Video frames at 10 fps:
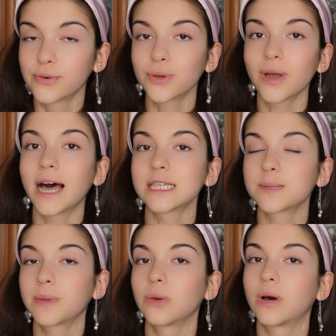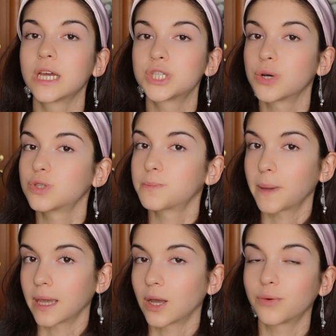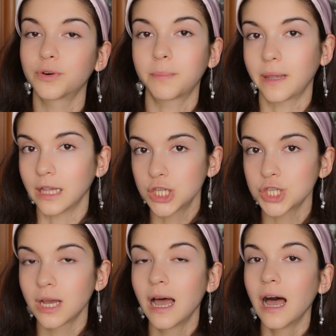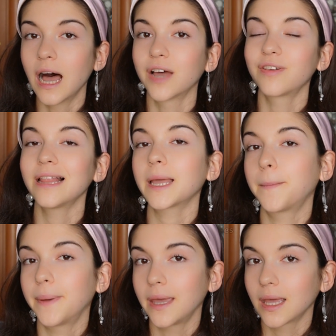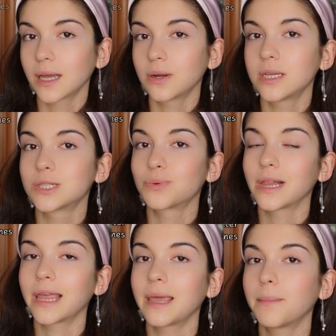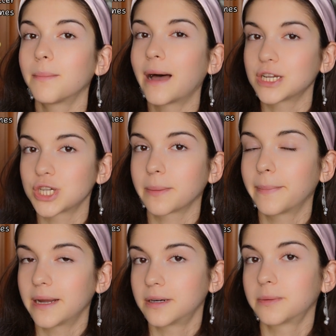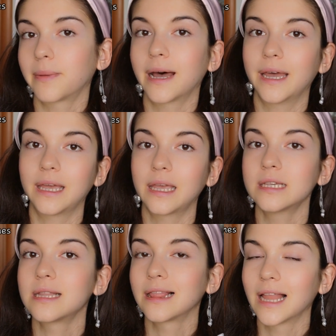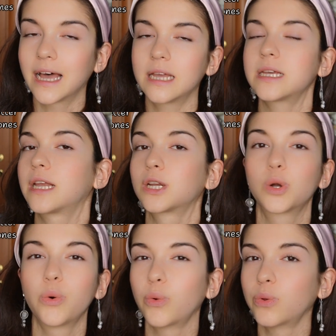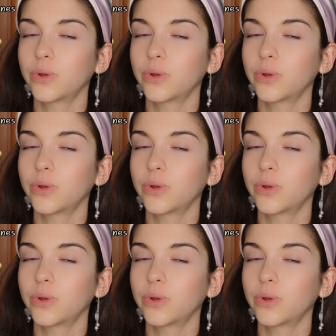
you ask me why I chose pink over peach, I feel like pink is really matching better my light and cool